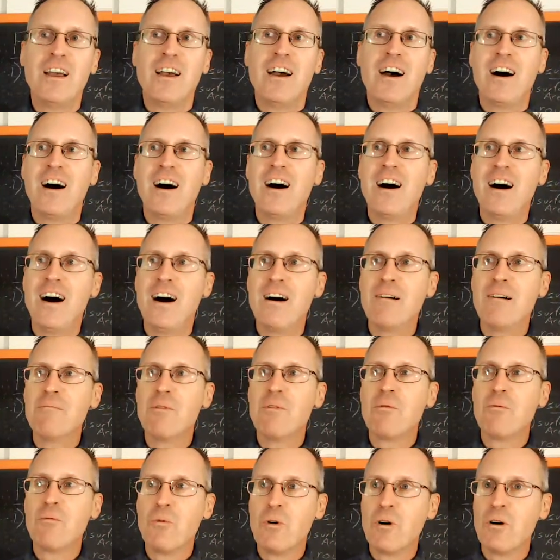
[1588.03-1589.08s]

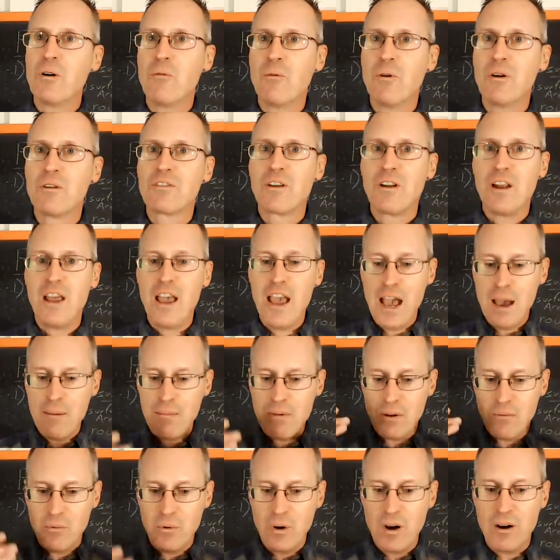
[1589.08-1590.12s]
what's going to
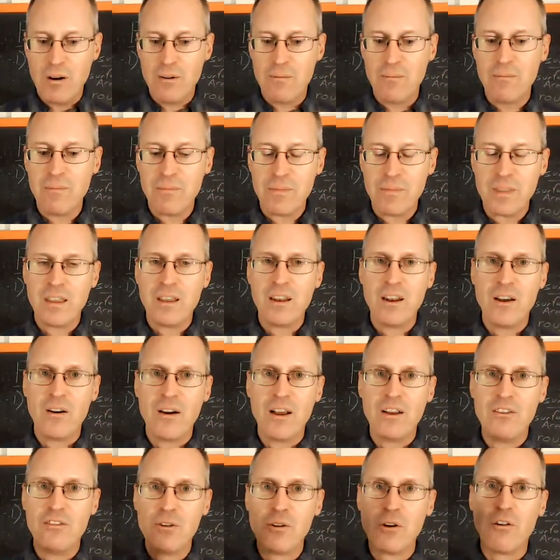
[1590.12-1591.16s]
happen? Well,
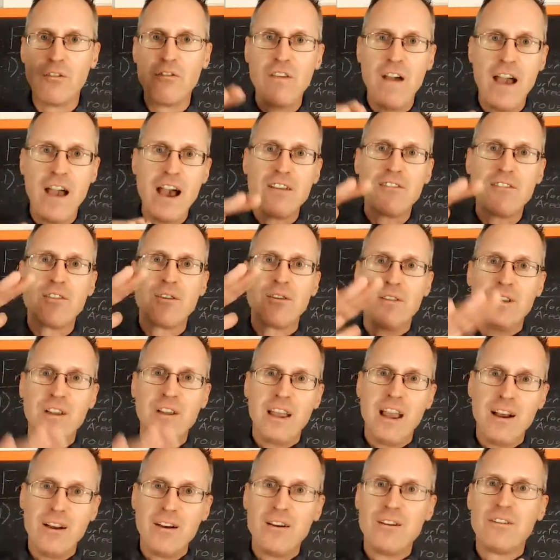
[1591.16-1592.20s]
as you go faster,
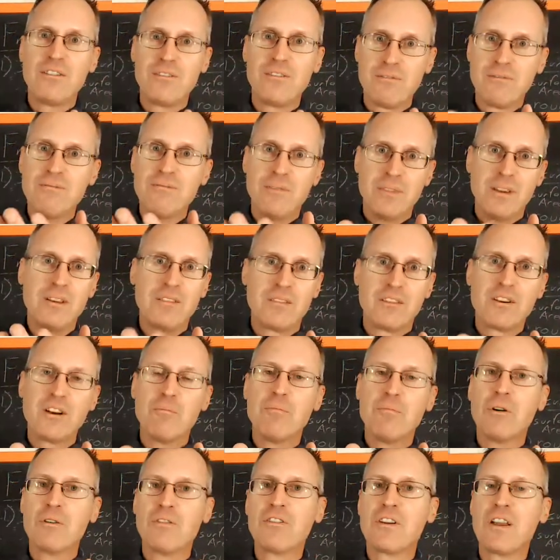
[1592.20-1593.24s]
the air is going to
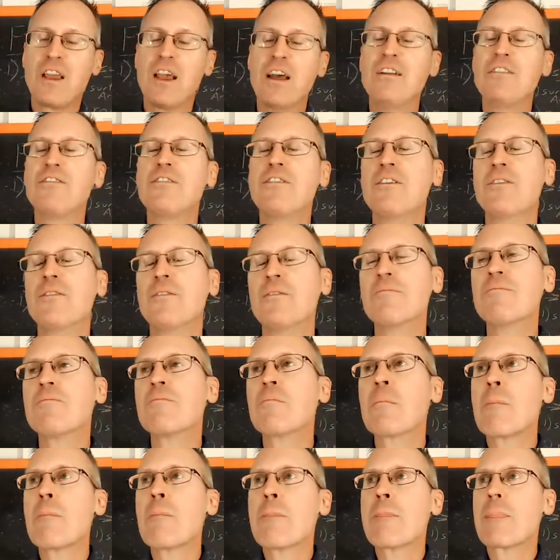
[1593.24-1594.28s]
push against you
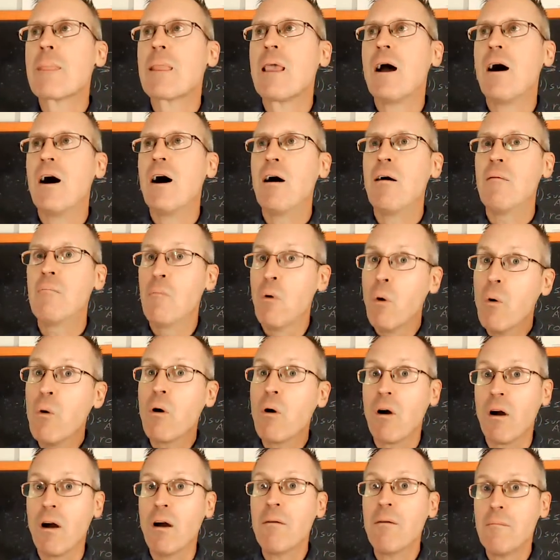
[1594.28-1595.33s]

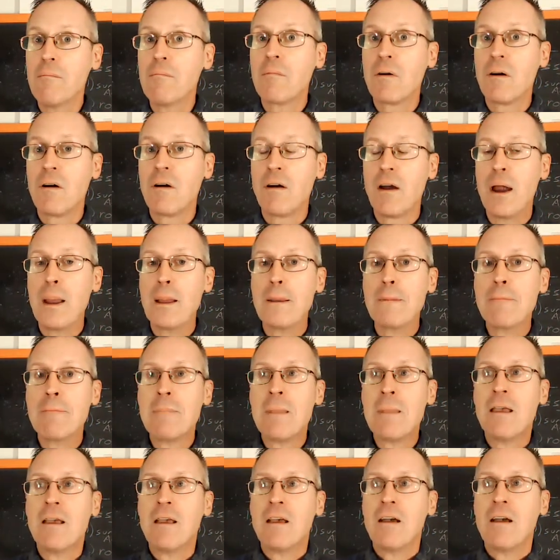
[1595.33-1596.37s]
more. All right,
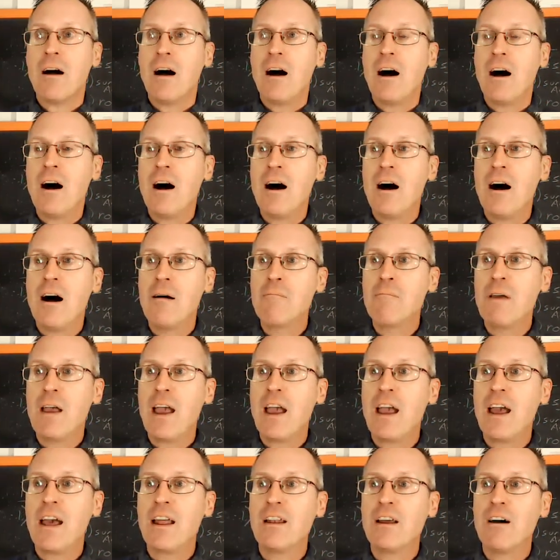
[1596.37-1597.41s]

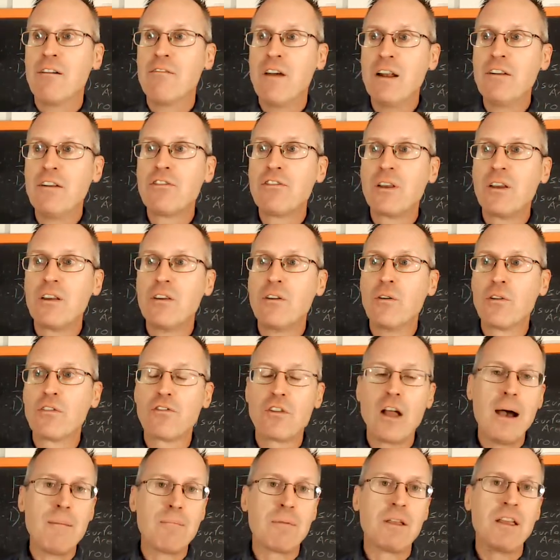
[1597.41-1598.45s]
and eventually you'll
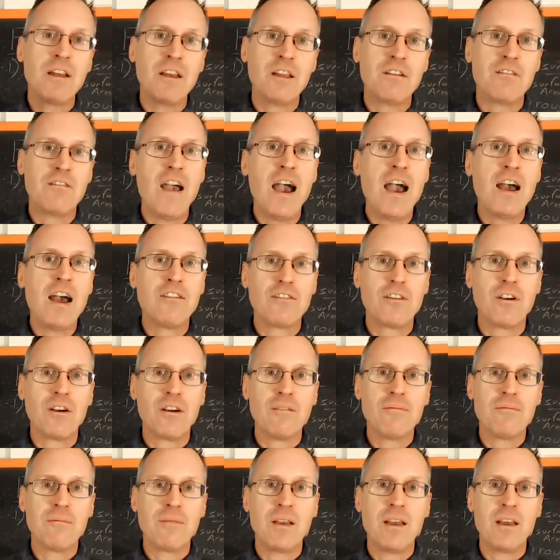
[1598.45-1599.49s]
stop getting faster.
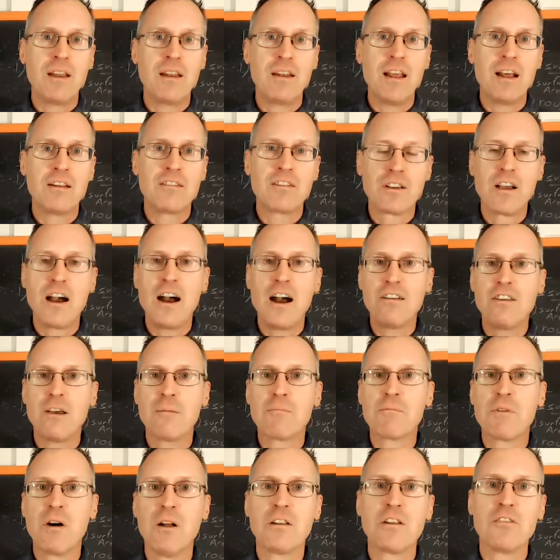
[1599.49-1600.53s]
And that's a
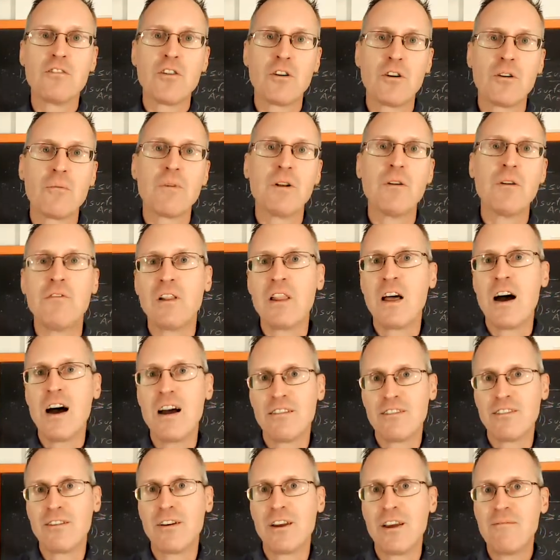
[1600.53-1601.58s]
concept called the terminal
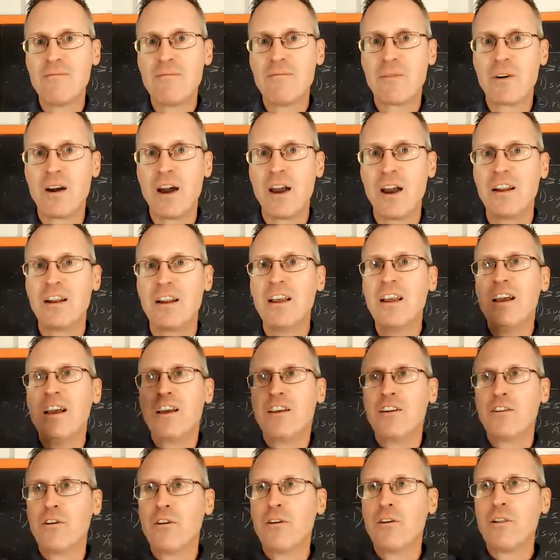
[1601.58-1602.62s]
velocity, right?
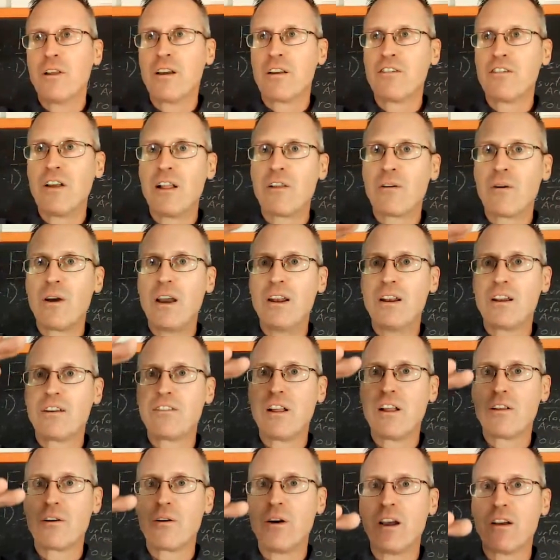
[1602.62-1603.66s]
You'll accelerate
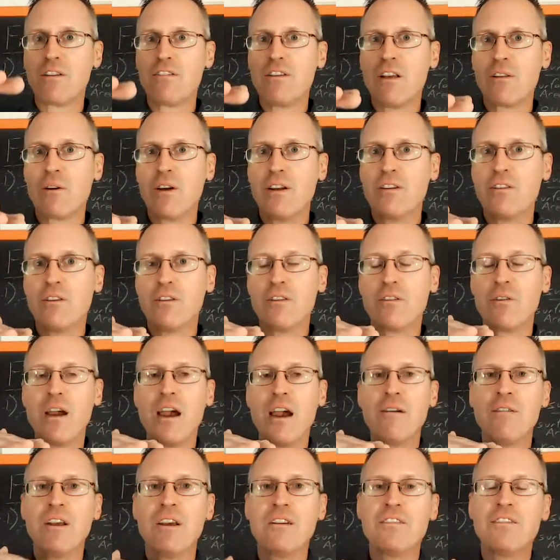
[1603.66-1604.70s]
due to
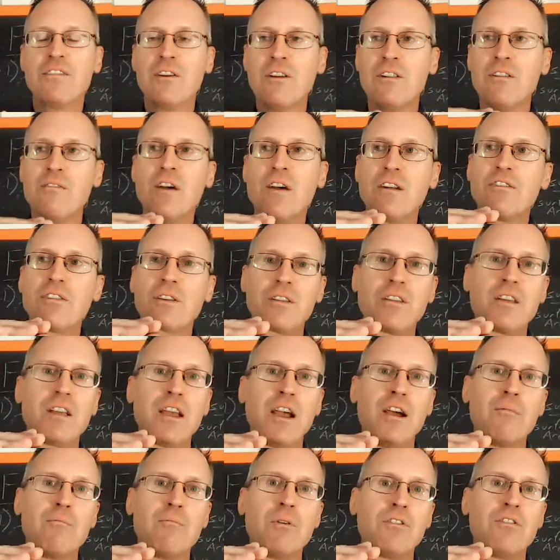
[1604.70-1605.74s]
gravity until eventually the
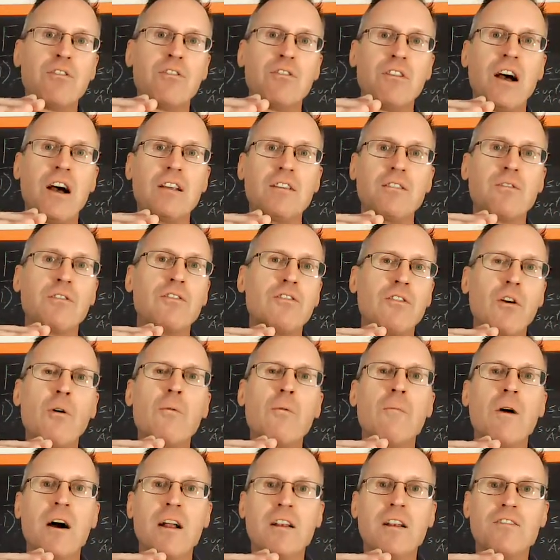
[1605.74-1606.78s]
air pushes on you so
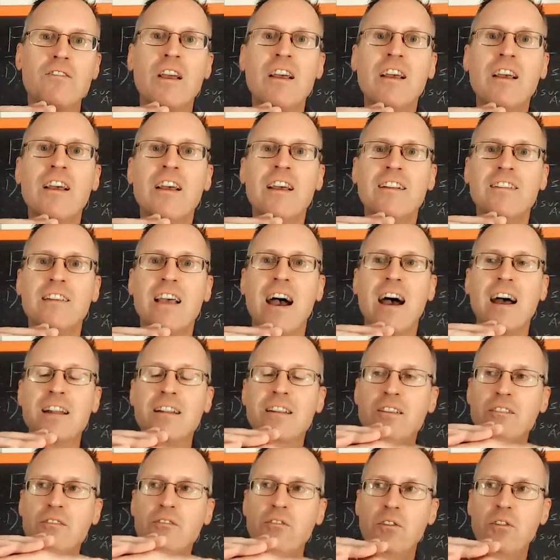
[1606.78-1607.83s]
much that
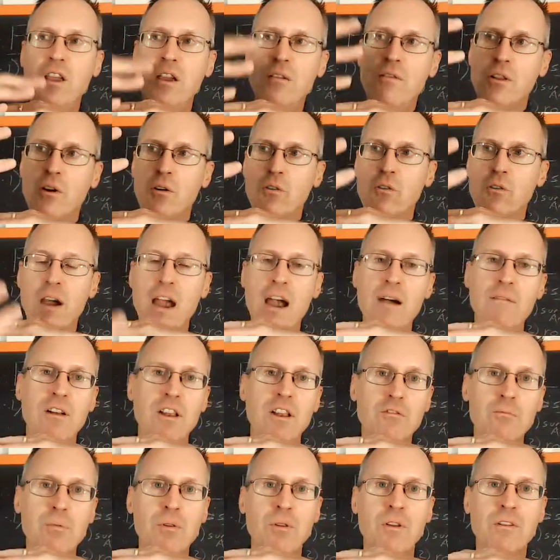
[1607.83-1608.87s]
even though
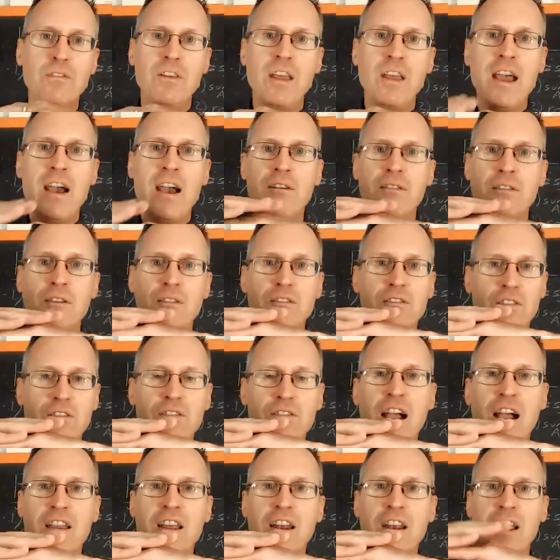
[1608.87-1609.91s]
gravity's pulling down, you're just
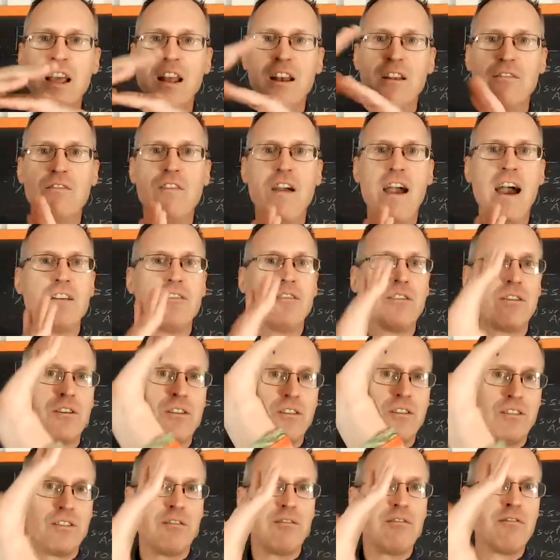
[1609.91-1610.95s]
not getting any faster
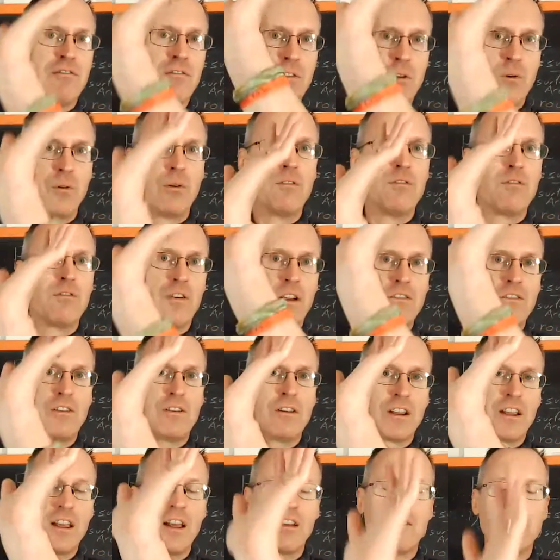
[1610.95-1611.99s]
because the fluid friction
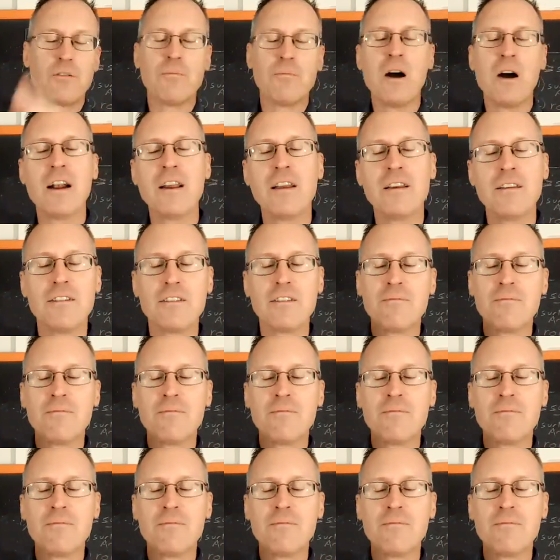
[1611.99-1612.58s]
against your body